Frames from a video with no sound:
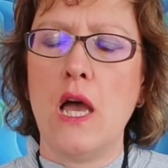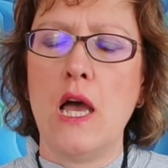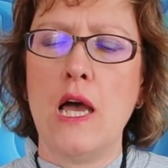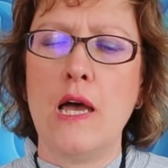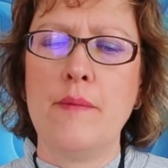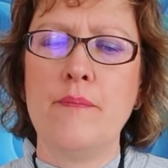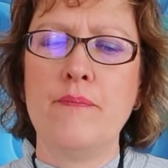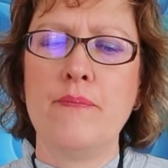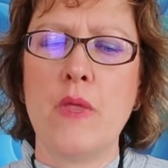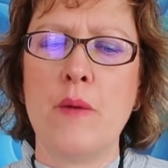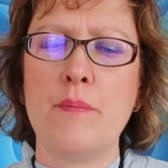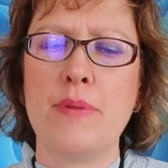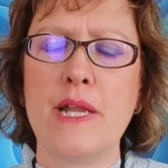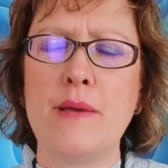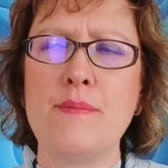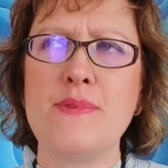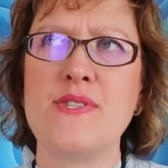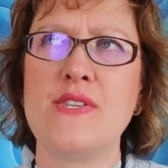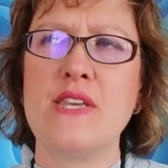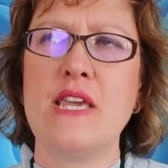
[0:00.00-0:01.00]
But
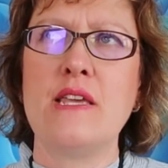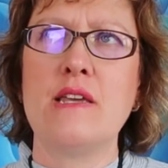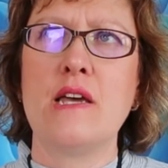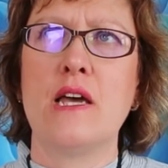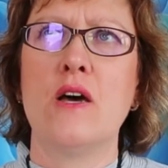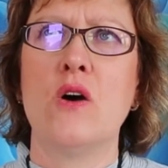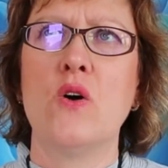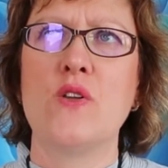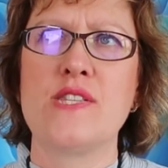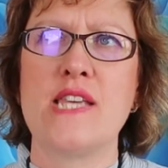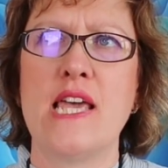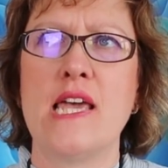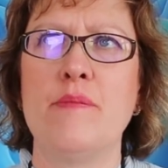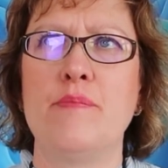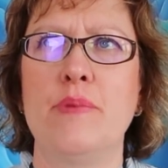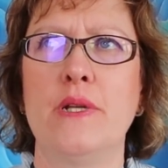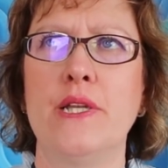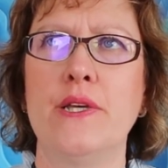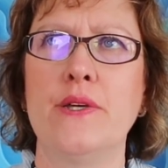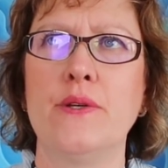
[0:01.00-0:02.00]
I'm seeing a hot
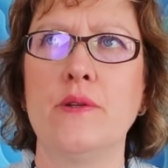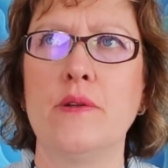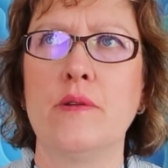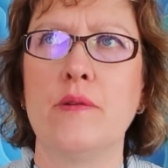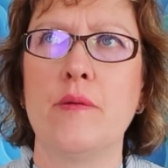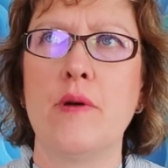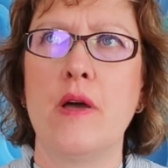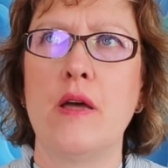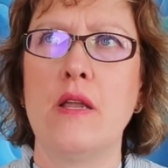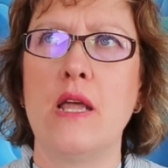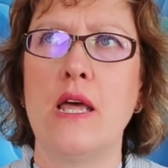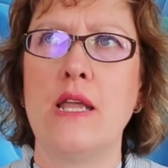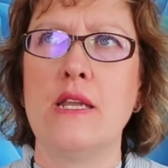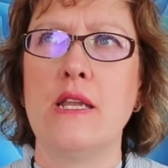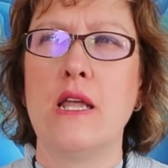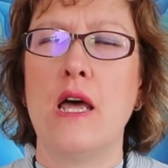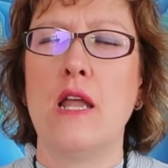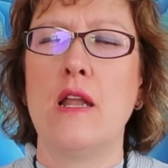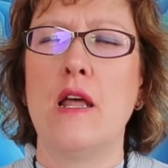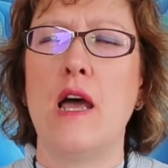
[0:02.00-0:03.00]
air balloon,
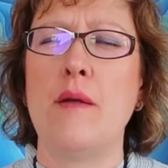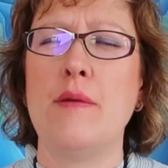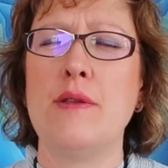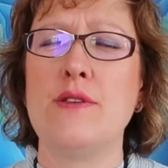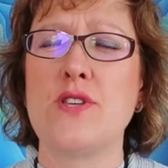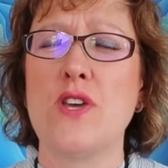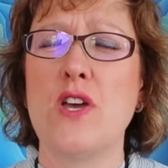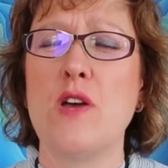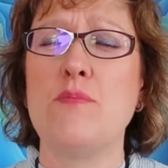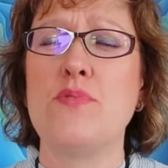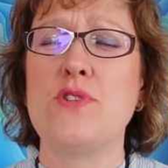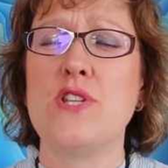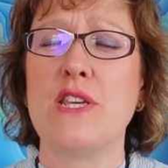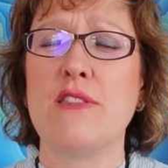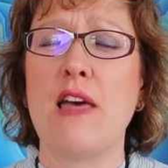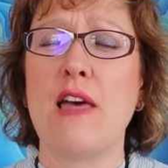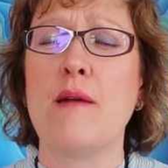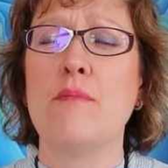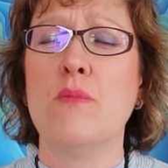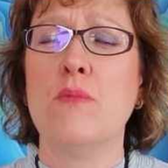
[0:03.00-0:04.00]
and I'm
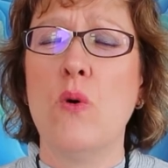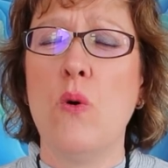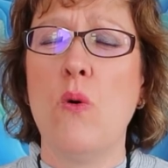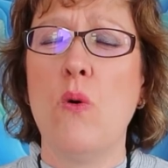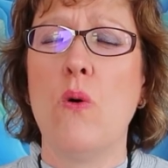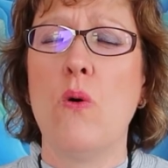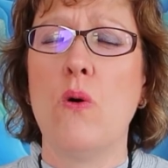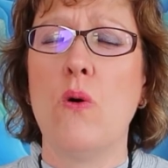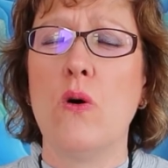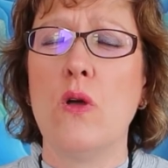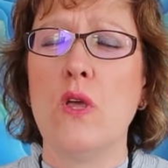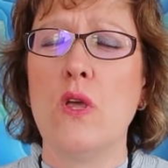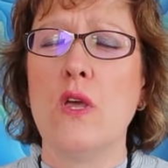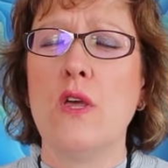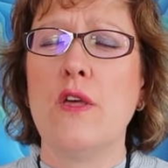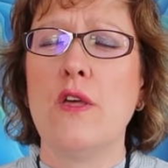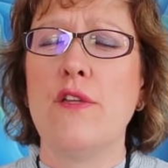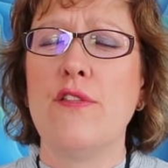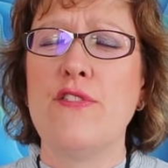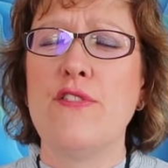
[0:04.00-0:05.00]
interpreting that more
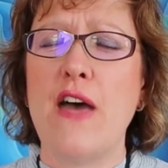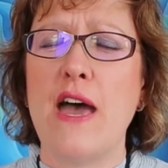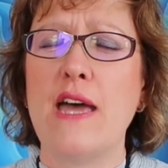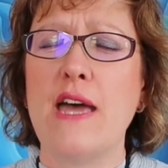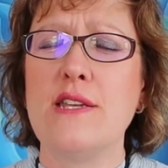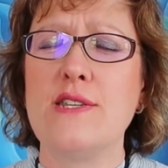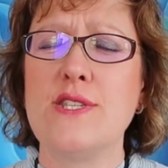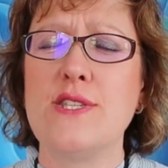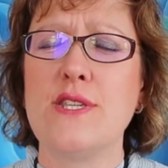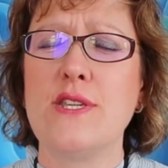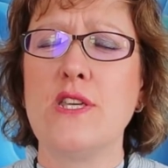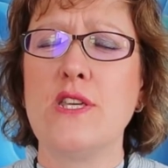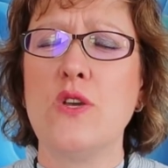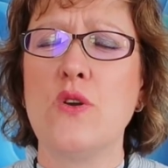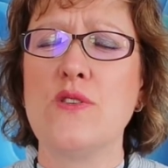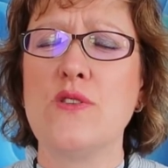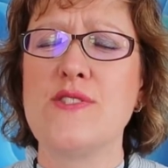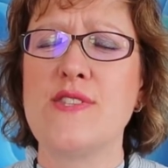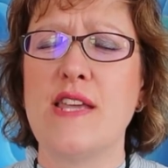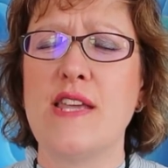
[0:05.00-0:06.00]
that
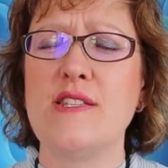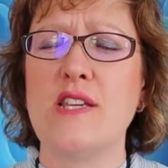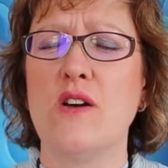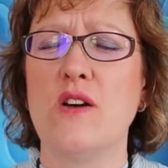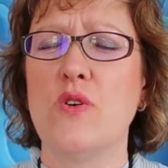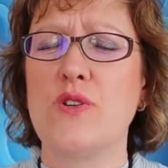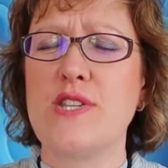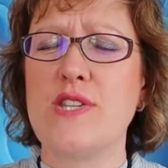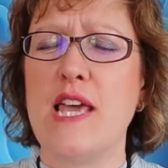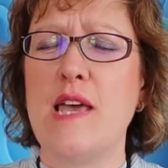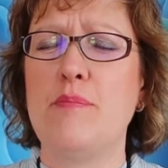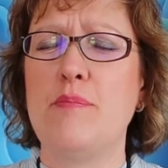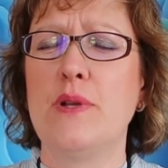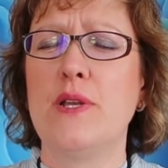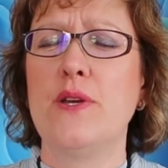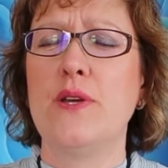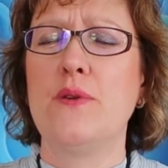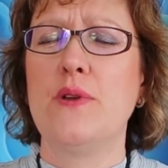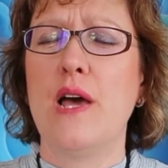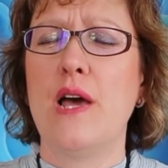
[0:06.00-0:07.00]
you can send a hot air
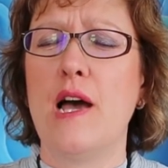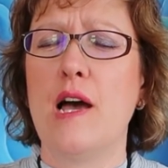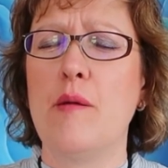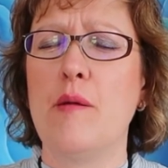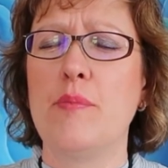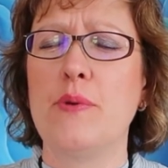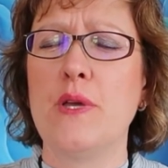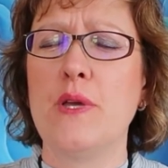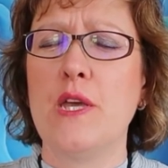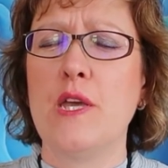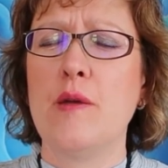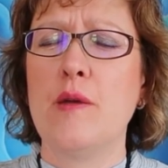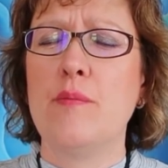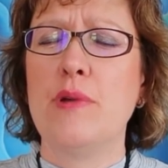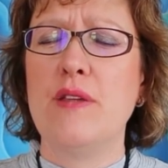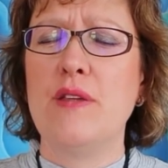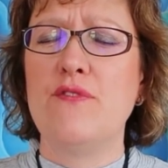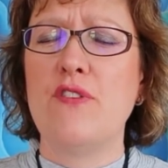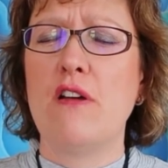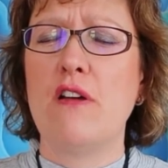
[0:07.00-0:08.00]
balloon up,
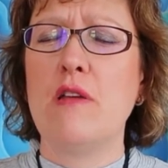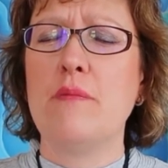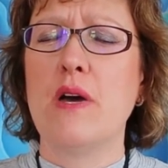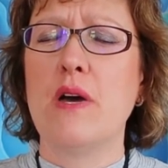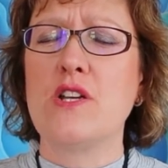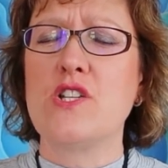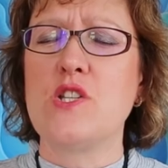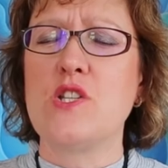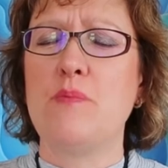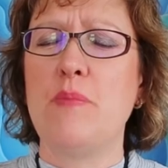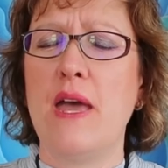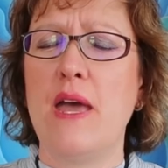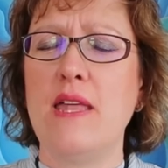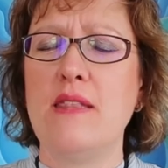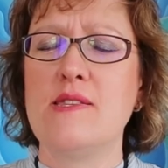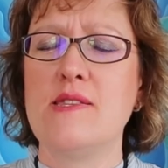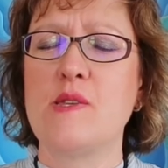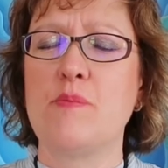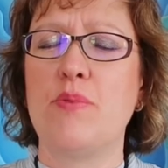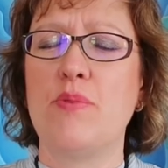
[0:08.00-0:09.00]
but it very much
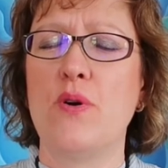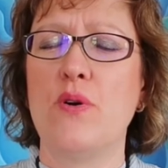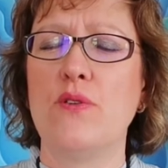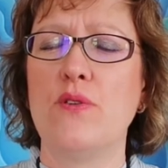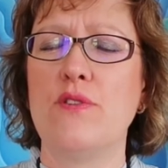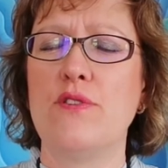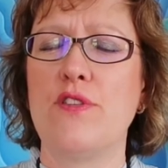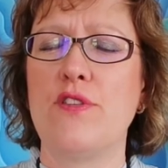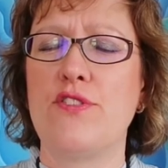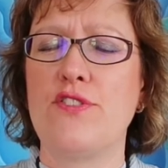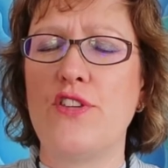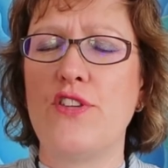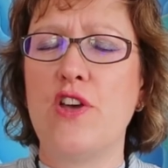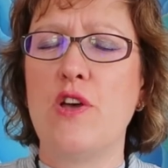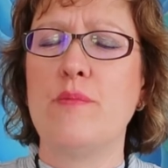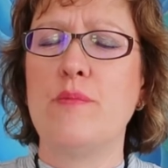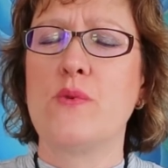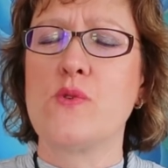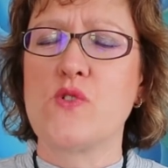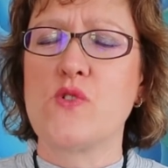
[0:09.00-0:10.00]
depends upon the
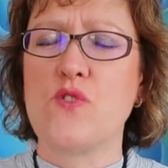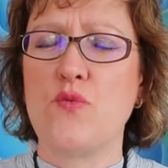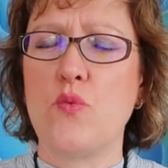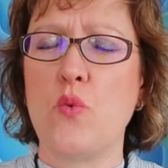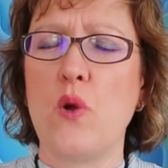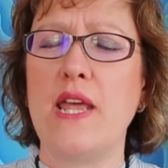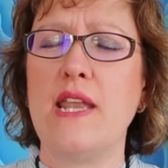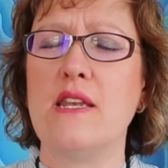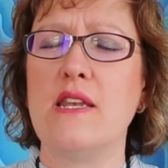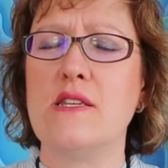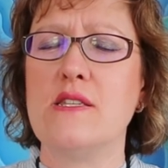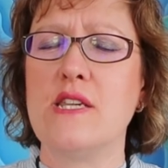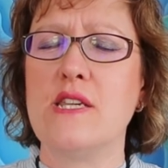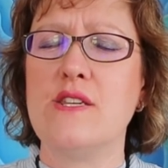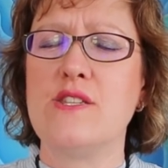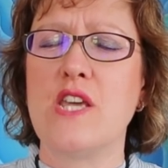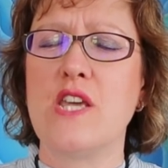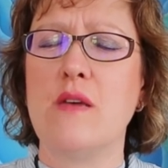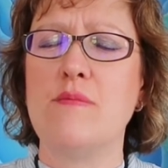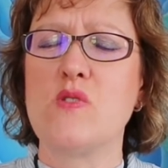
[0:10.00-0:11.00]
thermals of wind
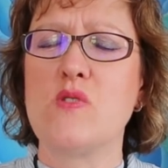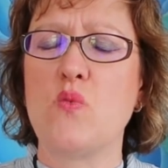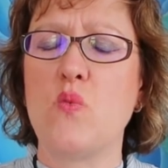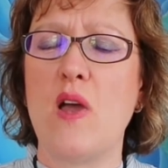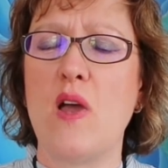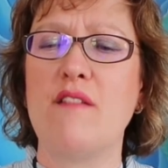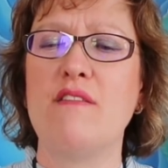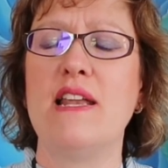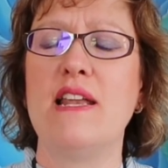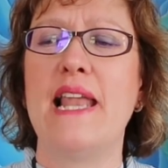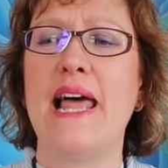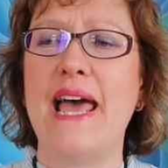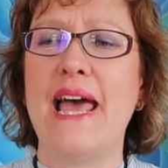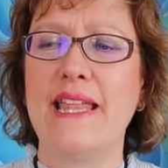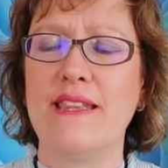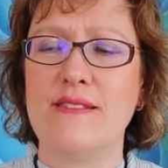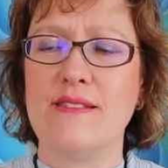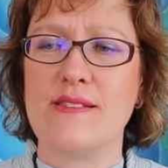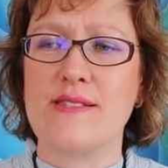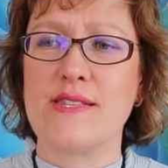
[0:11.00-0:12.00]
in terms of where it
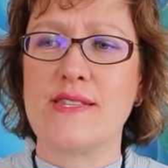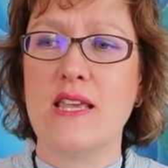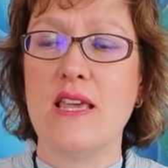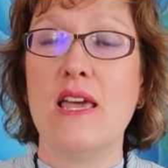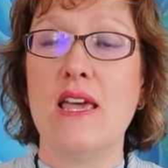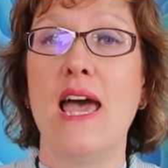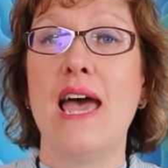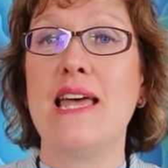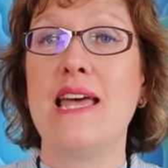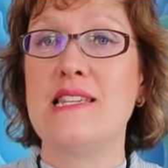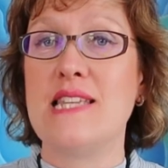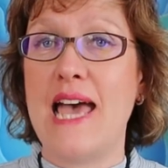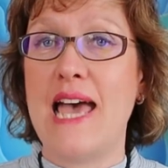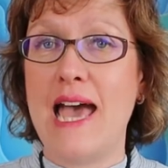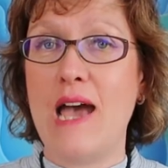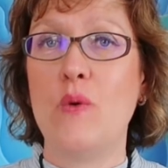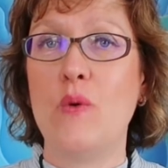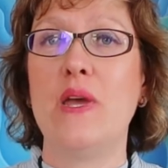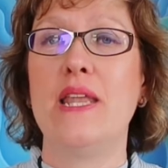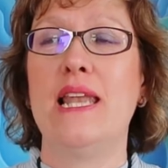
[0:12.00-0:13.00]
lands and
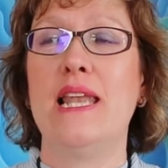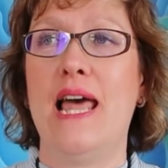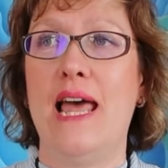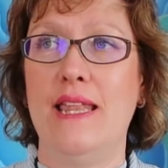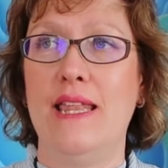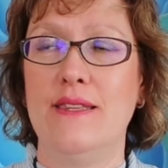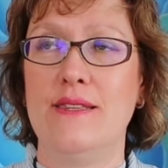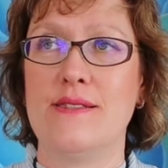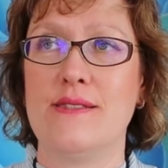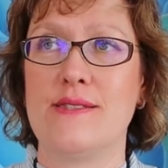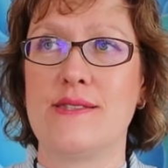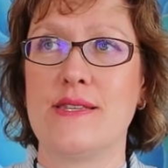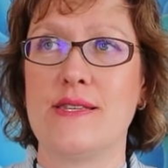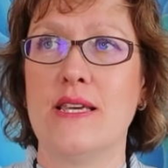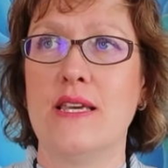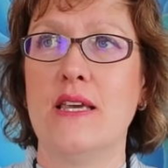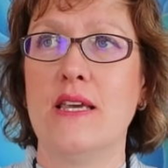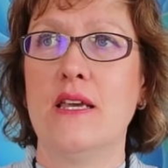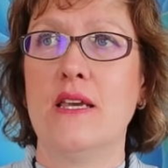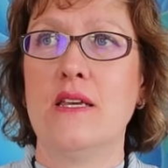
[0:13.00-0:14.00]
how it lands.